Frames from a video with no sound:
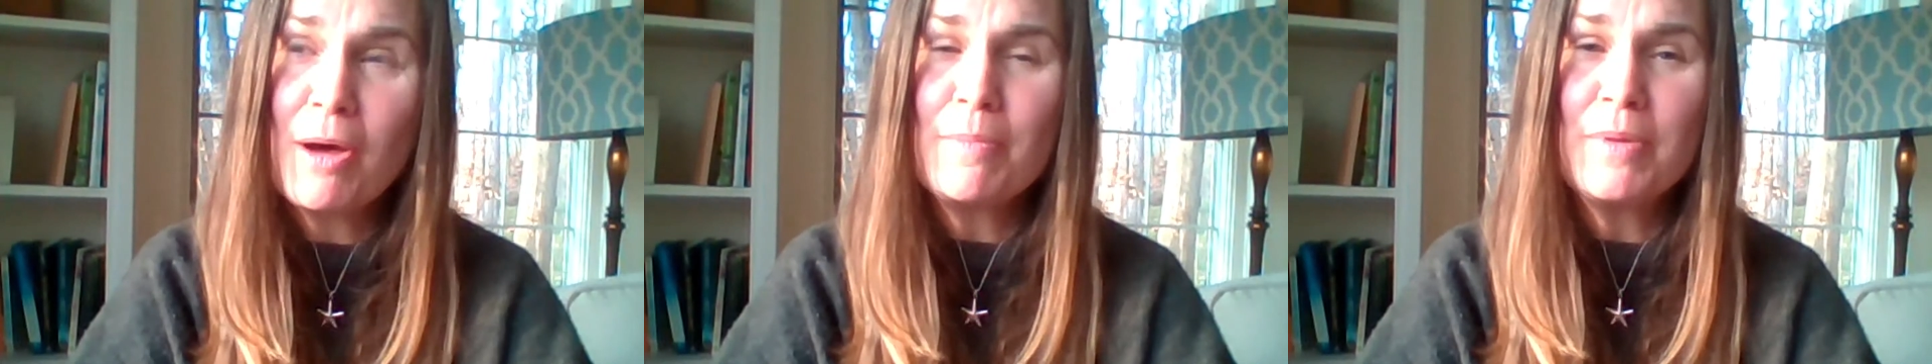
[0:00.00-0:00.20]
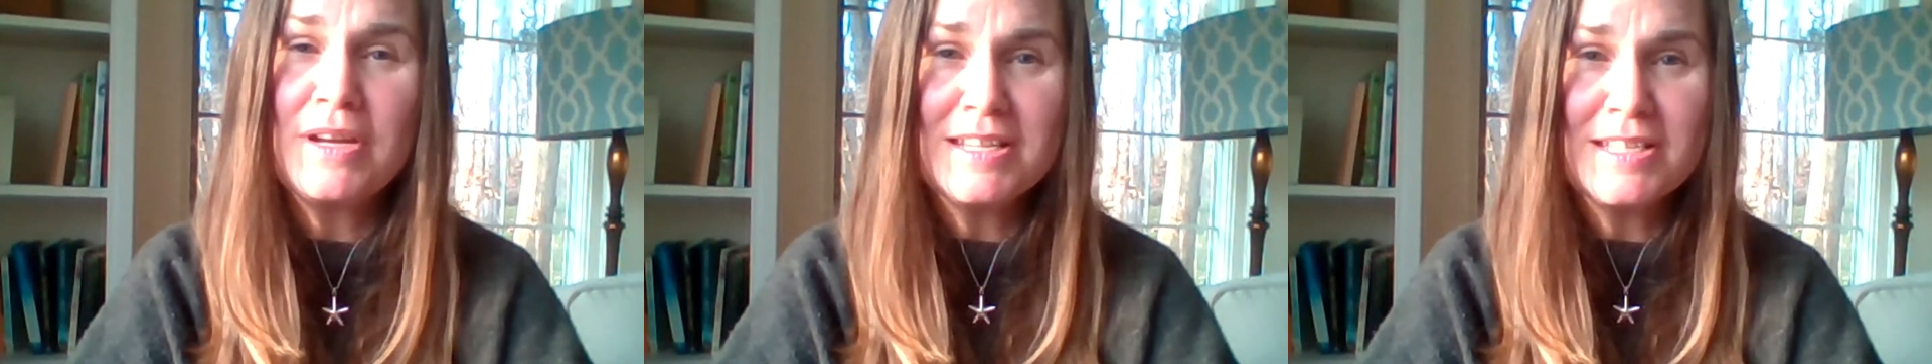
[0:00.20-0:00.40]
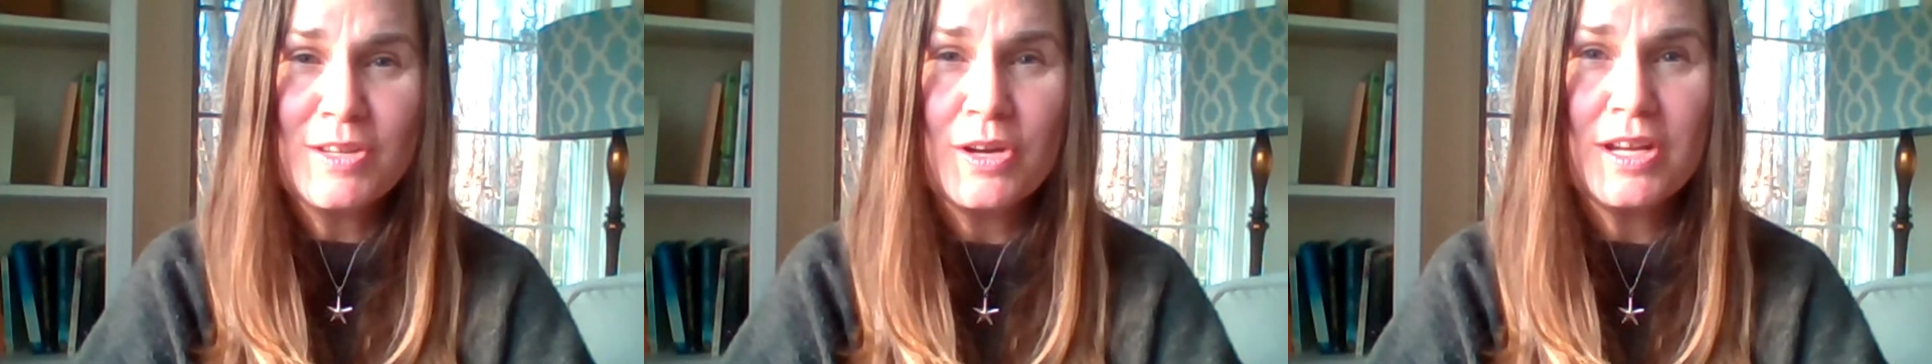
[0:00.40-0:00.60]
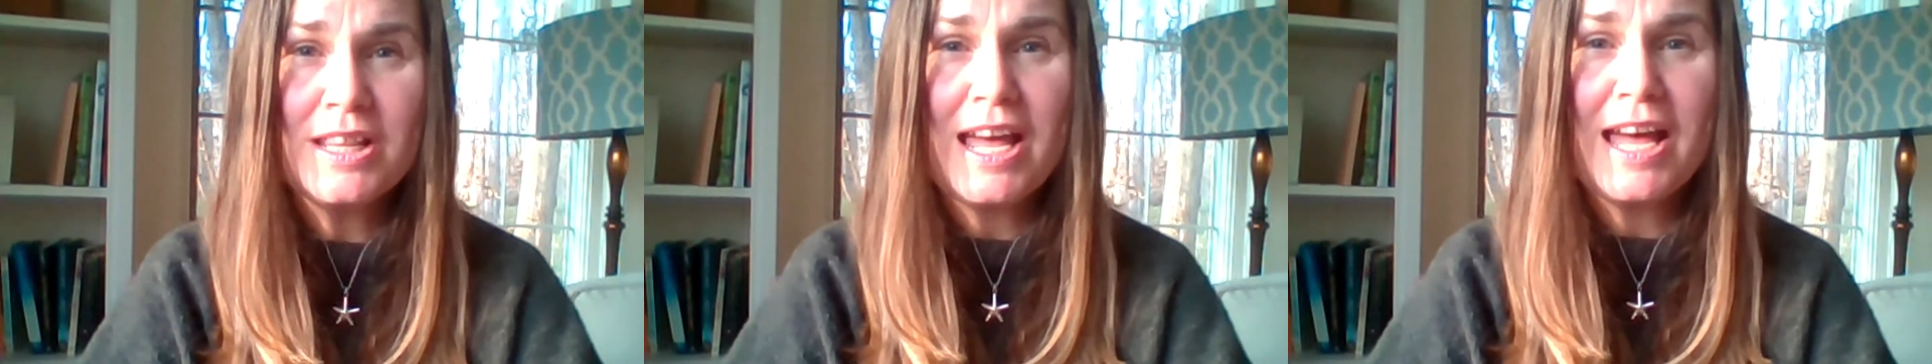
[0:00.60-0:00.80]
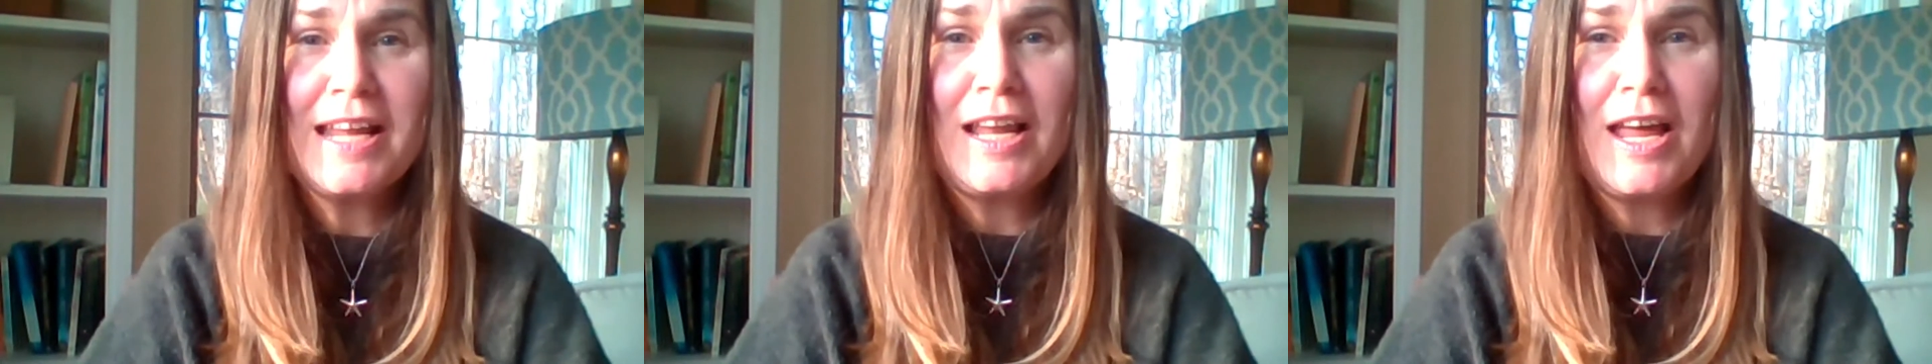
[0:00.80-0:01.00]
companies got in
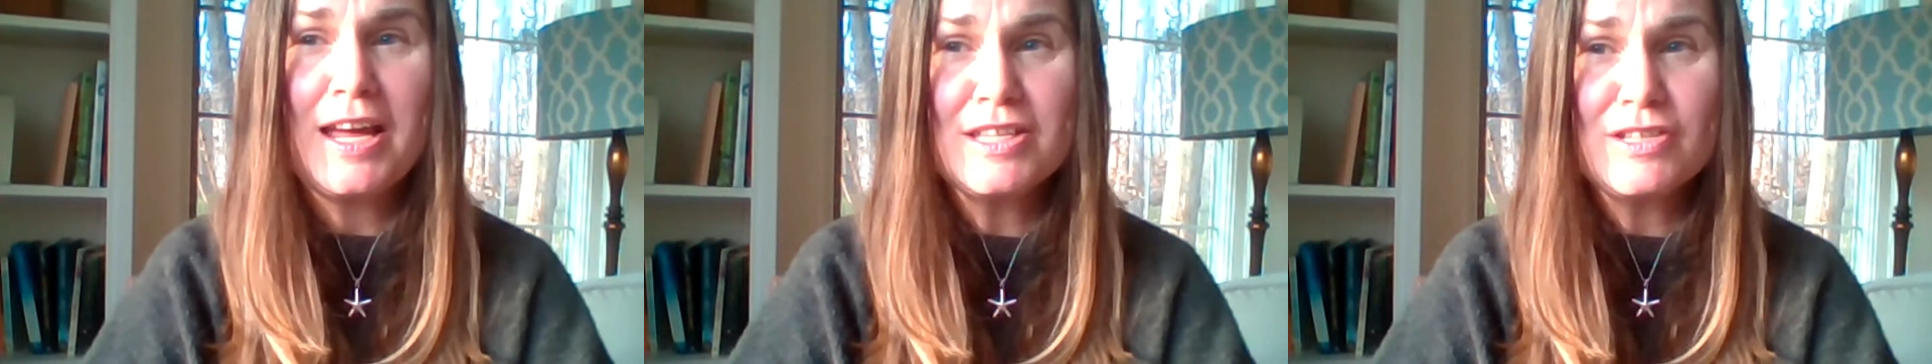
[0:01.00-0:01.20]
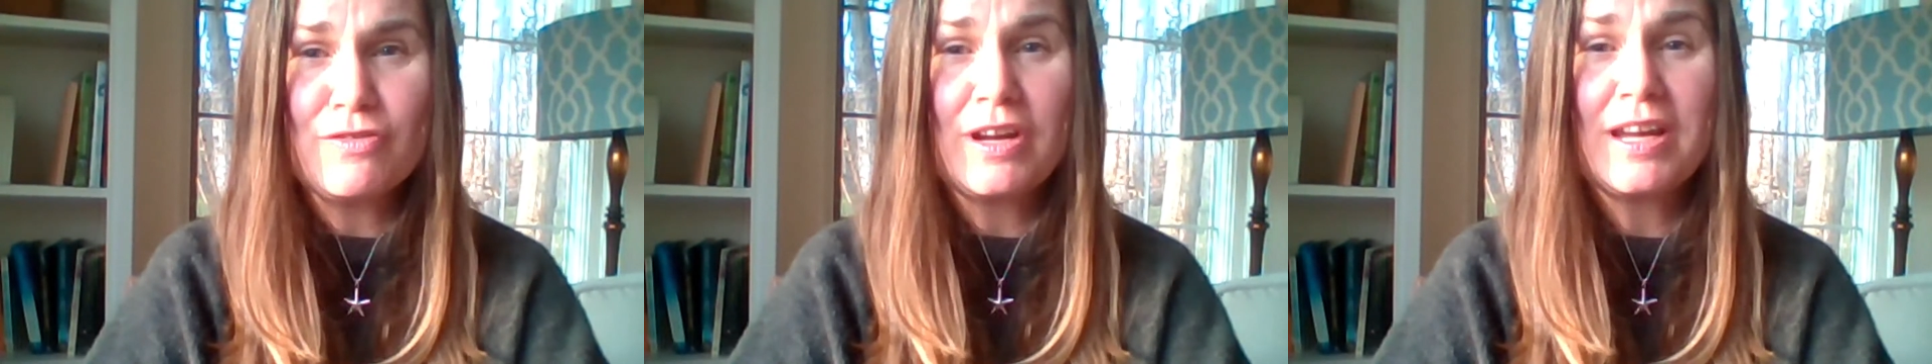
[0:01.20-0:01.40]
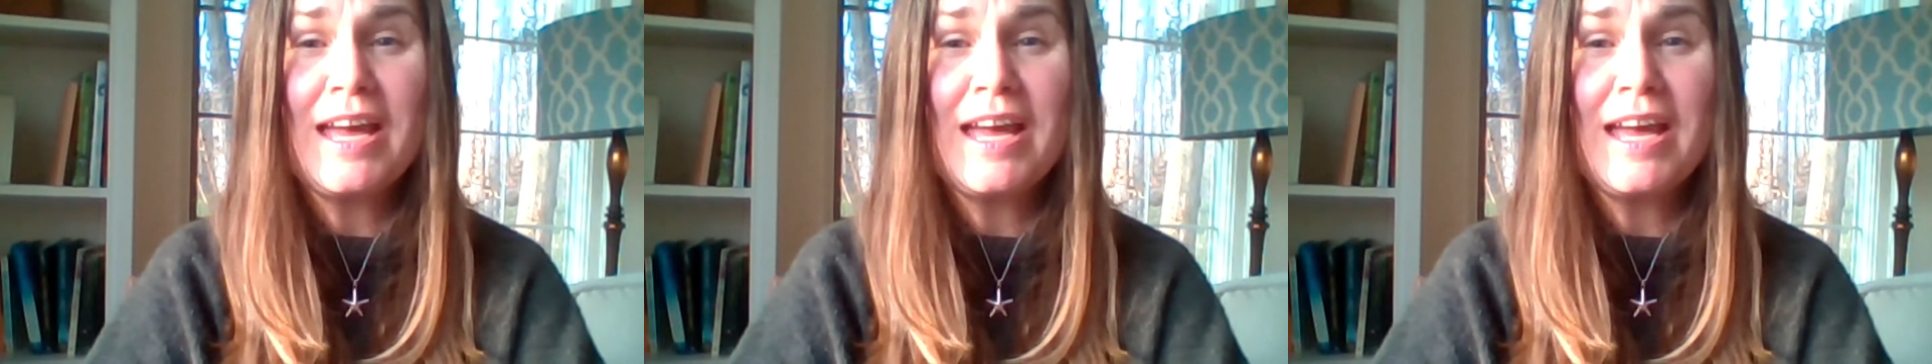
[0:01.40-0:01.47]
the headlines for